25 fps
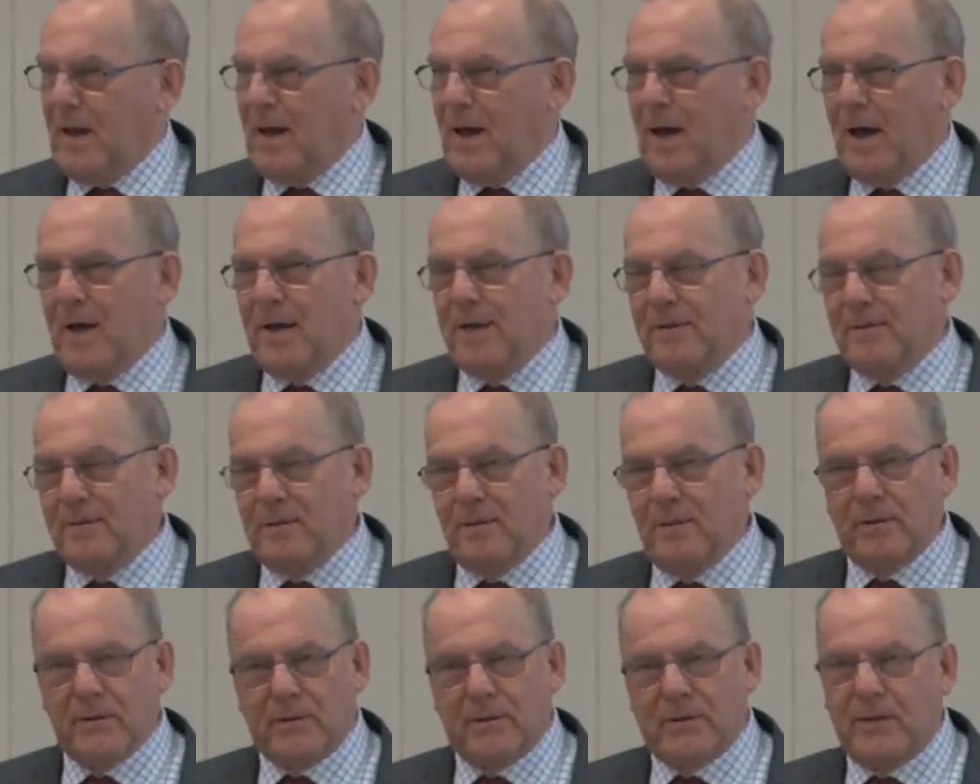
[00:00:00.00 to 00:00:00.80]
Eye has
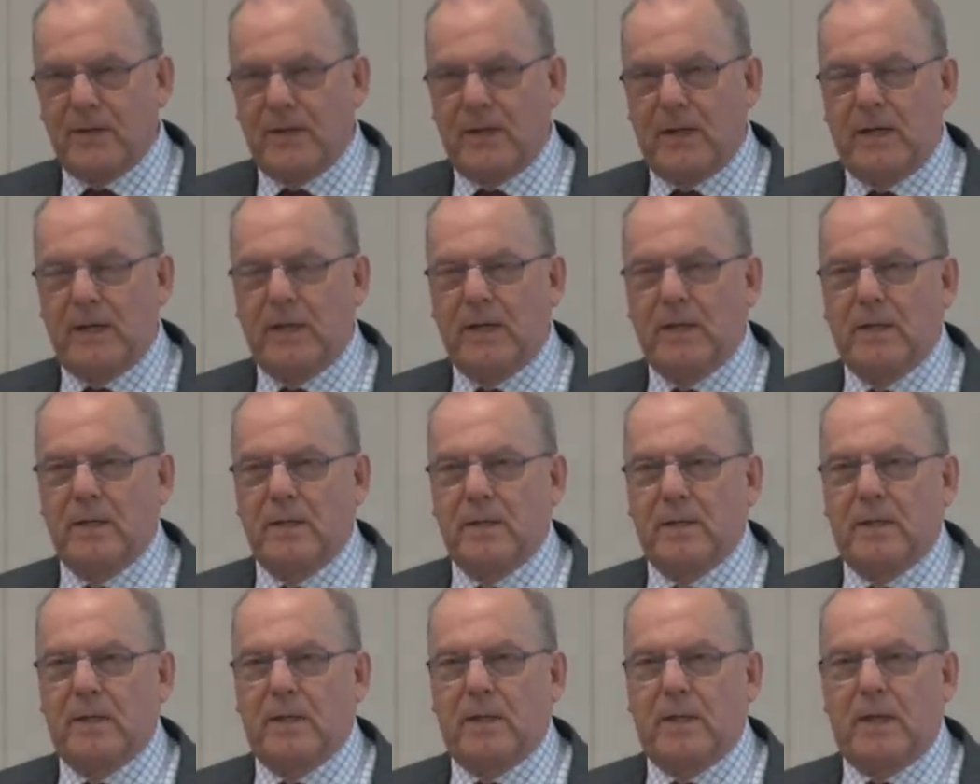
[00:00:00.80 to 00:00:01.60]
not
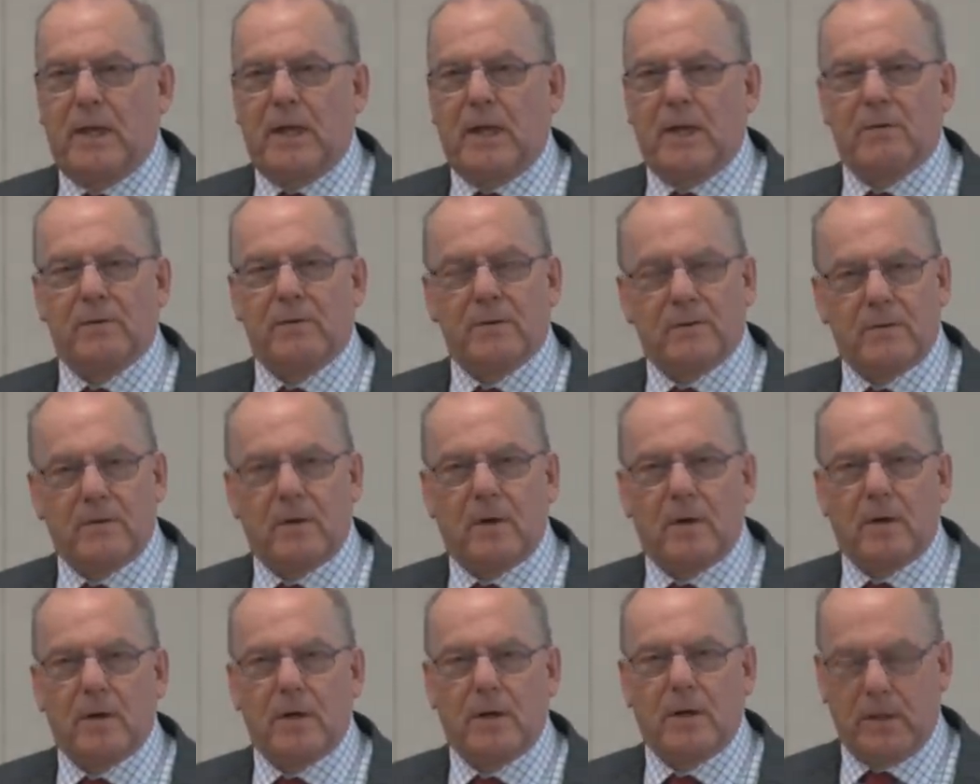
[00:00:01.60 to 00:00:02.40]
seen, ear has
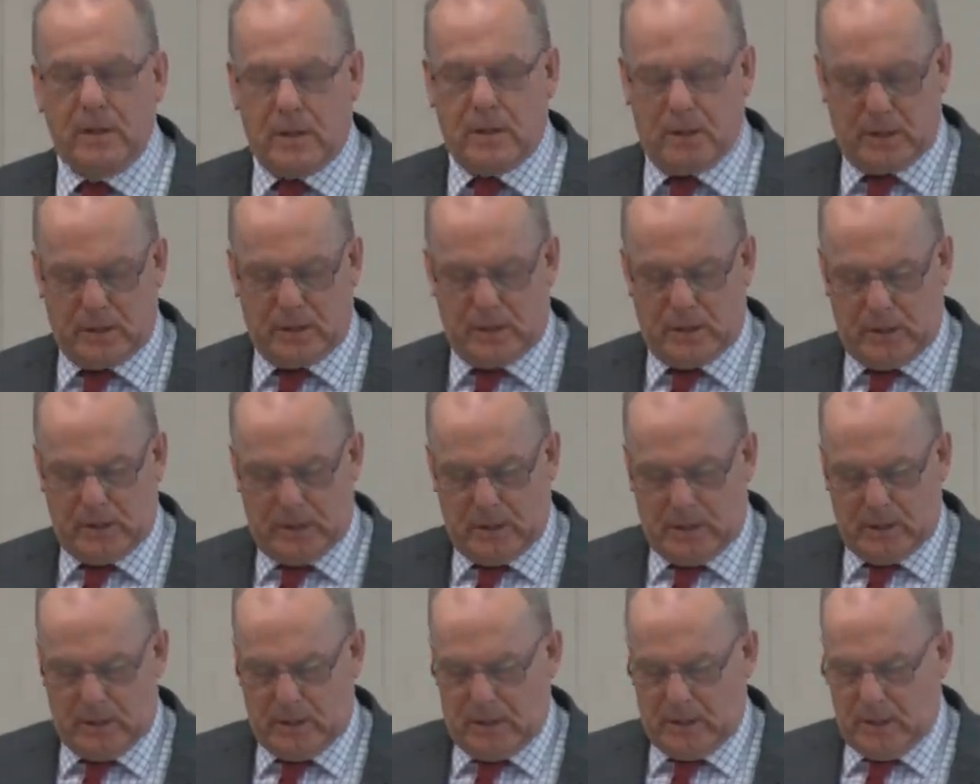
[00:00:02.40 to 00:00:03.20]
not heard,
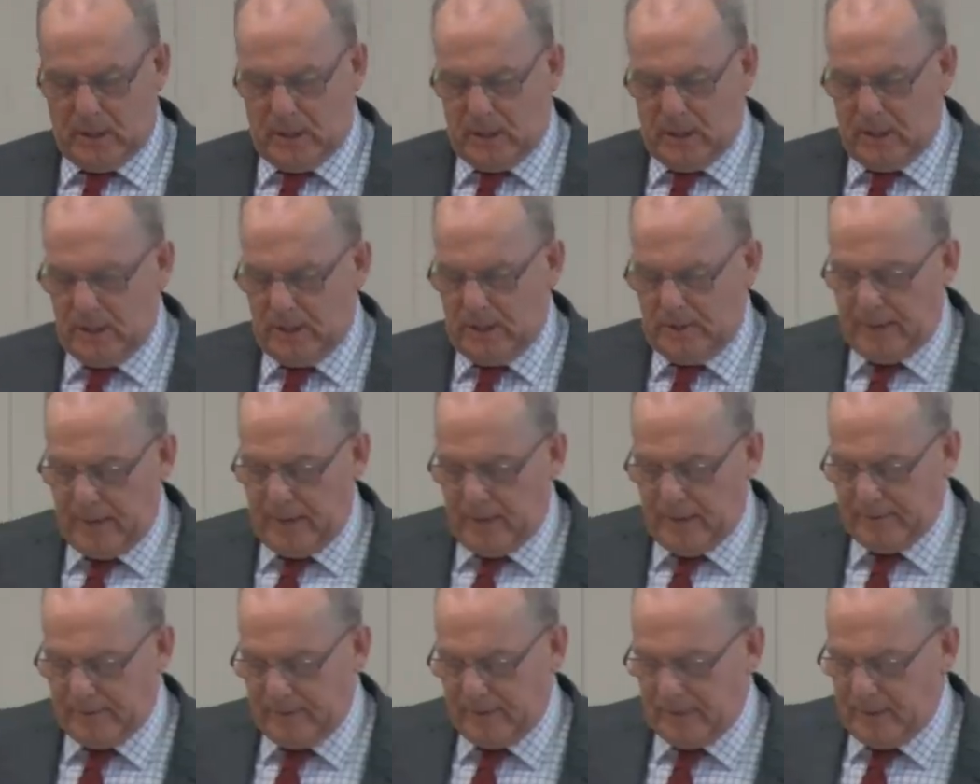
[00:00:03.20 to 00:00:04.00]
and it
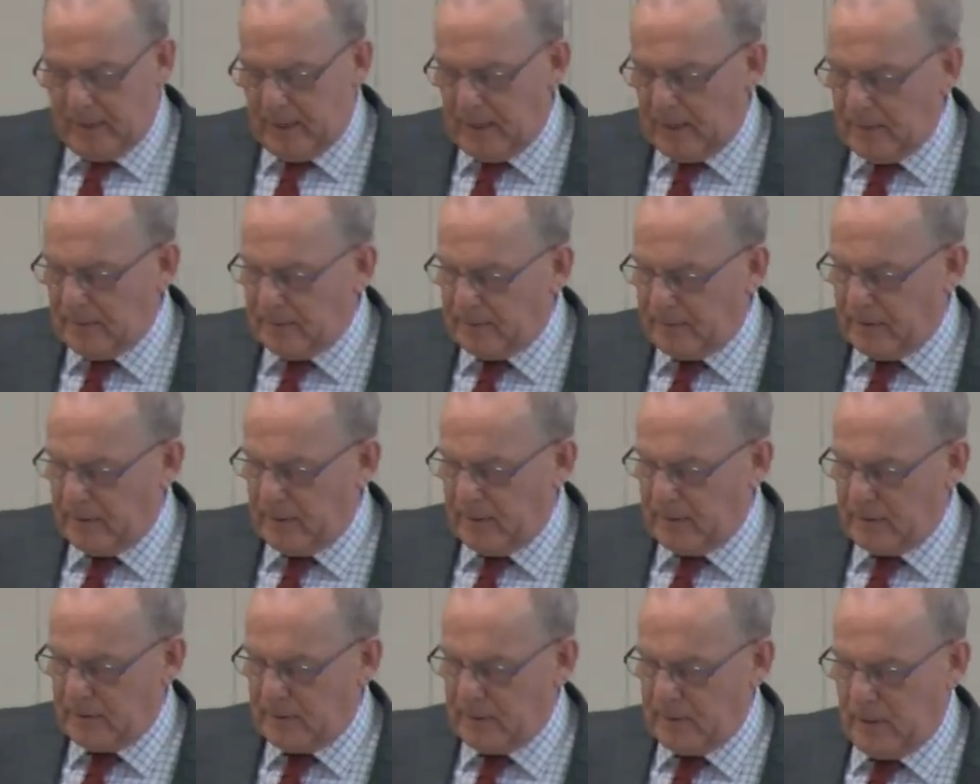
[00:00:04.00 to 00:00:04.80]
hasn't entered
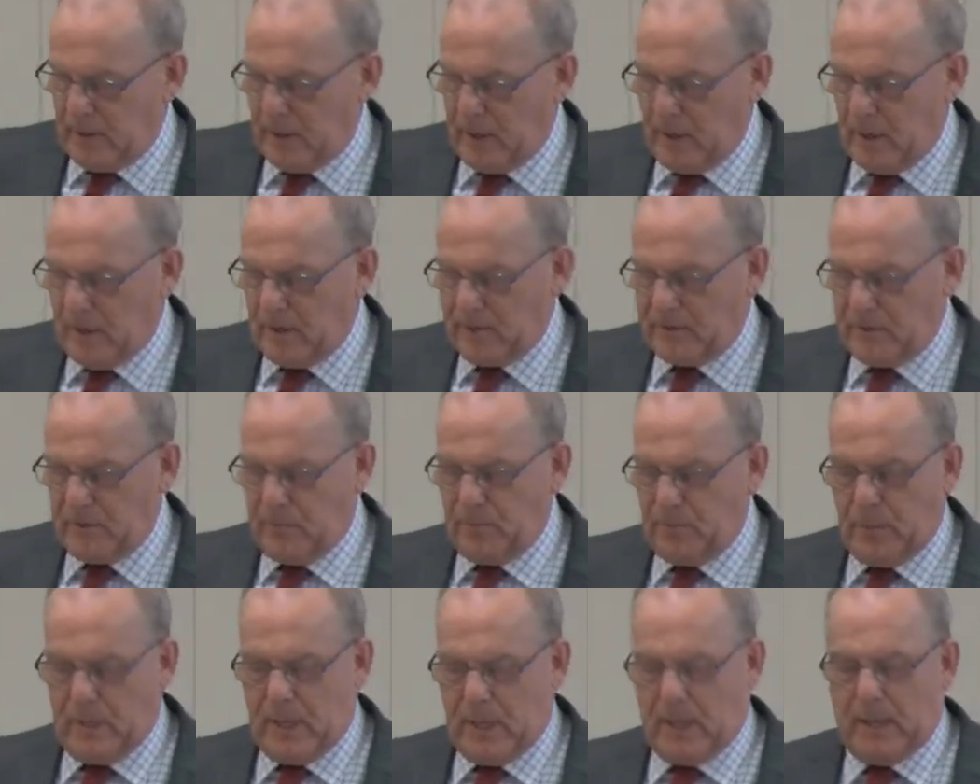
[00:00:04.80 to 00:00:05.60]
into the heart
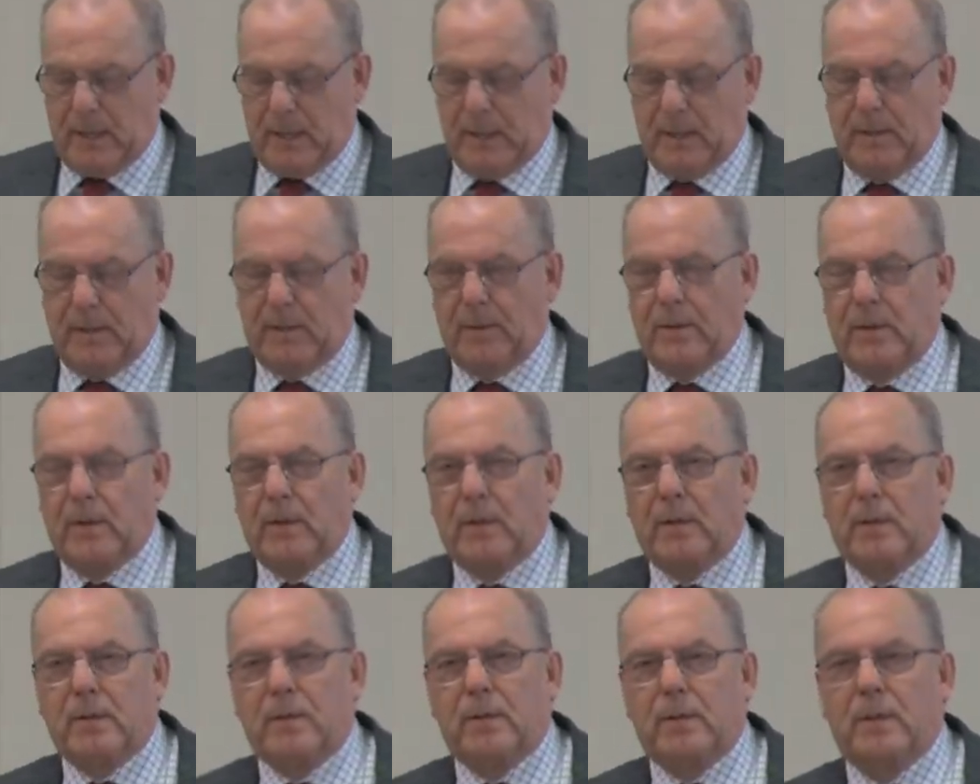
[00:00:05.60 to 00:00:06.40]
of man
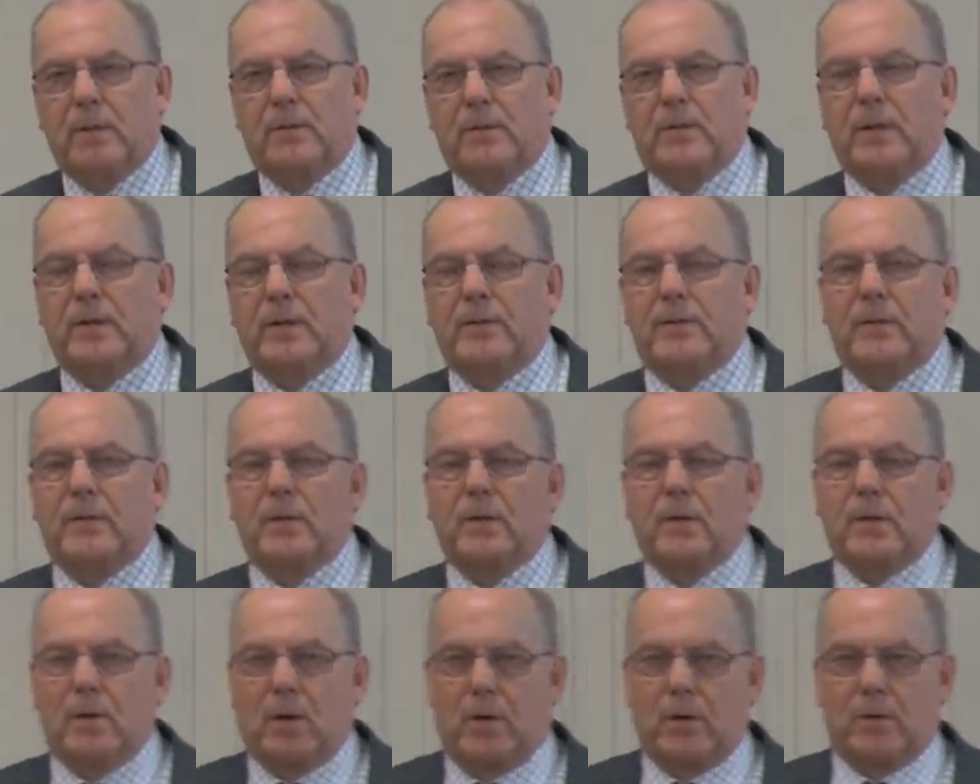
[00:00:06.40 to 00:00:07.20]
the things
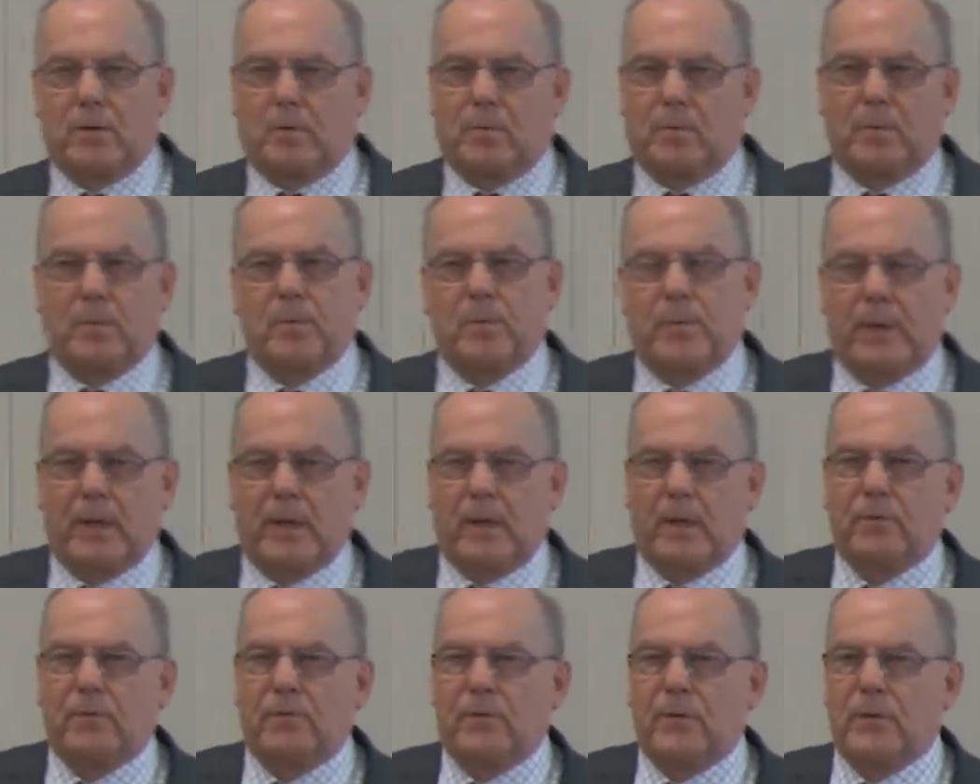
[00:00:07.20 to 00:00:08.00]
that God has
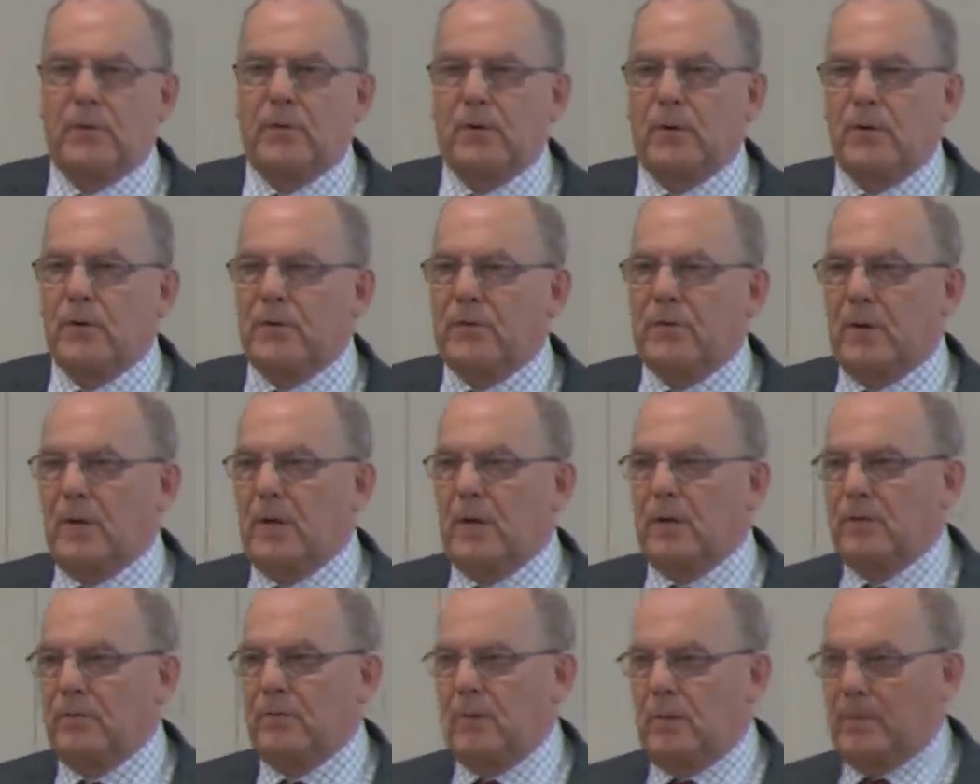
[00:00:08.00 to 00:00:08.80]
prepared for those
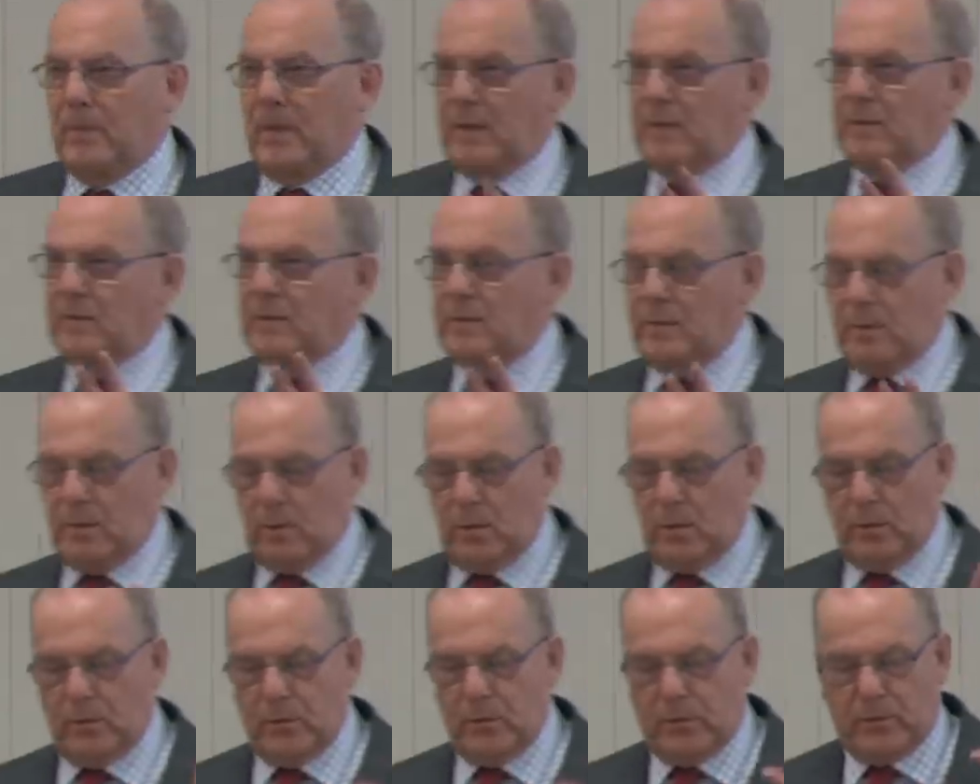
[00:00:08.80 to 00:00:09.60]
that love him. That's
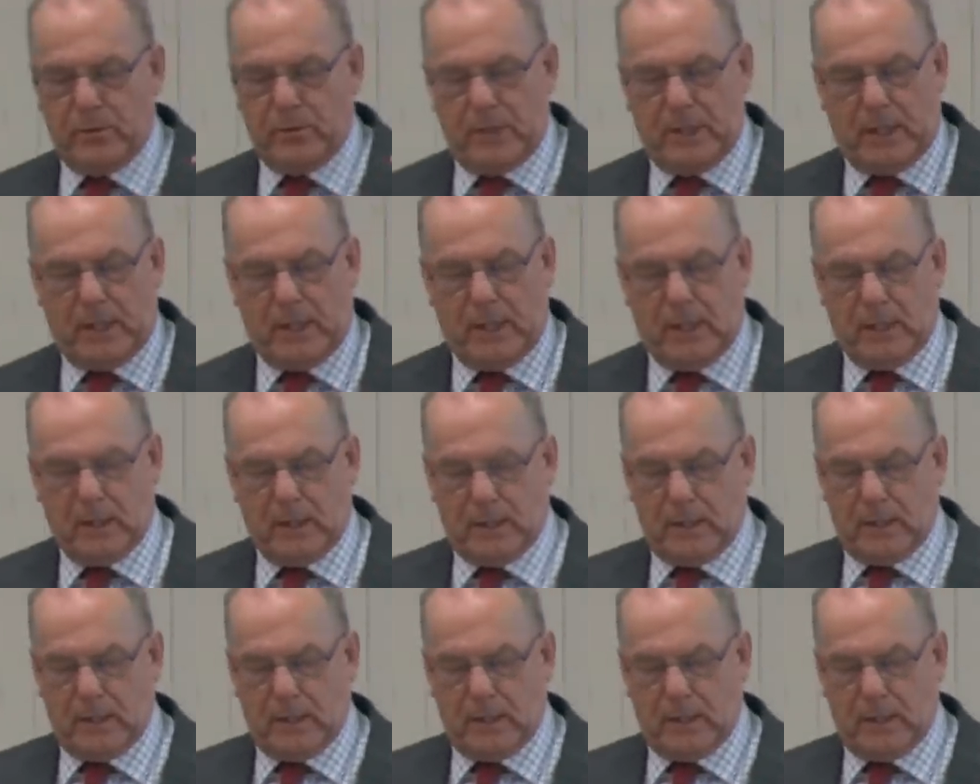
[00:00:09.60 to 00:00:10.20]
2. 3,